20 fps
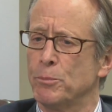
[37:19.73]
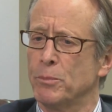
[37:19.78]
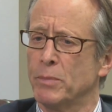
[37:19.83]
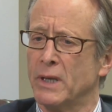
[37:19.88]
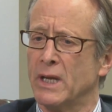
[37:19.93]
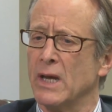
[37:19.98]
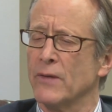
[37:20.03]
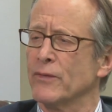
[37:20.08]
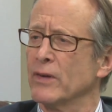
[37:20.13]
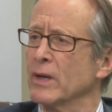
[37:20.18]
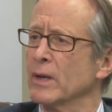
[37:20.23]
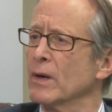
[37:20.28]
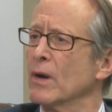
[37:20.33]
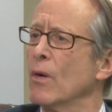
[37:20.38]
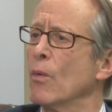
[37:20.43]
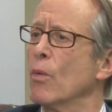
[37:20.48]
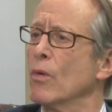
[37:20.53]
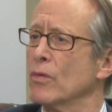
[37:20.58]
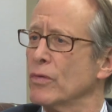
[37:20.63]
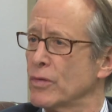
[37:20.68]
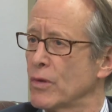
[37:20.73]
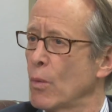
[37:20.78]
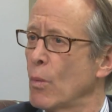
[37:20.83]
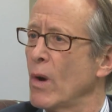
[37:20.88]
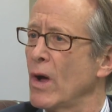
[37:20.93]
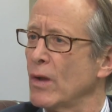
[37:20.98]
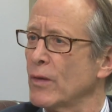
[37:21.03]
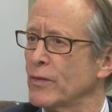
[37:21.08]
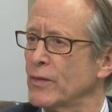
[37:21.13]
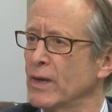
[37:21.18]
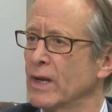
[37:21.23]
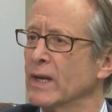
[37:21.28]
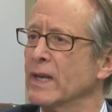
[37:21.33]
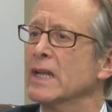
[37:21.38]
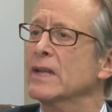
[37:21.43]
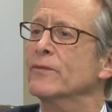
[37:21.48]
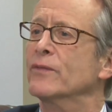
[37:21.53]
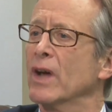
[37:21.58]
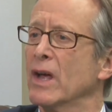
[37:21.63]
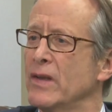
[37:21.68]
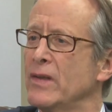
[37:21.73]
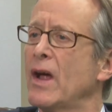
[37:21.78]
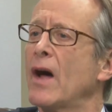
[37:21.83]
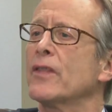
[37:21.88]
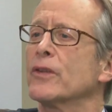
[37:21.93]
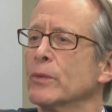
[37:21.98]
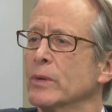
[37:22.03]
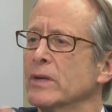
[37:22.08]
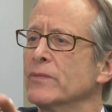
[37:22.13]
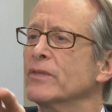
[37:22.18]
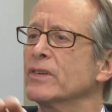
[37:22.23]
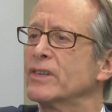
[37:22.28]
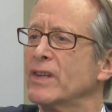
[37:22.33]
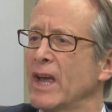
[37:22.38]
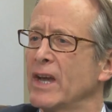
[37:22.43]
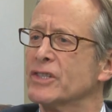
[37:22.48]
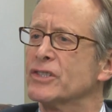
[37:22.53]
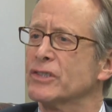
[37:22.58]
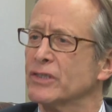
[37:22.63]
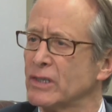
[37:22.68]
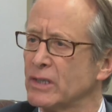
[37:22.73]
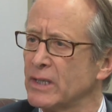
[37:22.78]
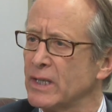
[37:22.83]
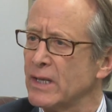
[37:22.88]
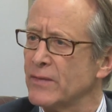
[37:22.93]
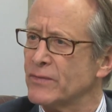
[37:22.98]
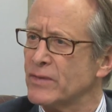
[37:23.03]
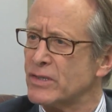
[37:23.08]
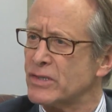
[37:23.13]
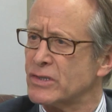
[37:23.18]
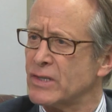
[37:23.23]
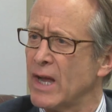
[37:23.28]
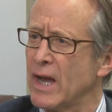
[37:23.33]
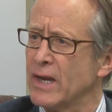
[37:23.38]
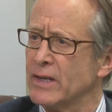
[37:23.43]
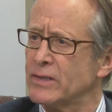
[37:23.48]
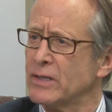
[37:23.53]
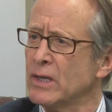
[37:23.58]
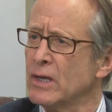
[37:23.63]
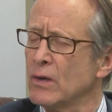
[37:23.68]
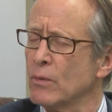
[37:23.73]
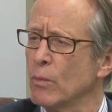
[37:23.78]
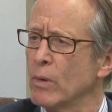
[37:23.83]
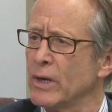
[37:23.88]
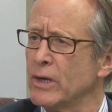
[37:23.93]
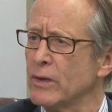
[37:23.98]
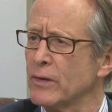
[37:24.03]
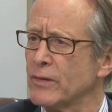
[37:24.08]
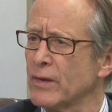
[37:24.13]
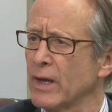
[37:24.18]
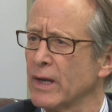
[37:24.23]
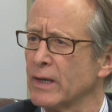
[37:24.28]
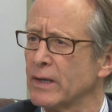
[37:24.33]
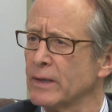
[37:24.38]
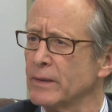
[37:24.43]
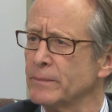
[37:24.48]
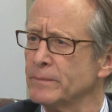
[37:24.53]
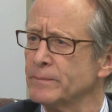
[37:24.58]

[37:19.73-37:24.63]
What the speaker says: giving the wealthy another invitation to leave the state. What do you think?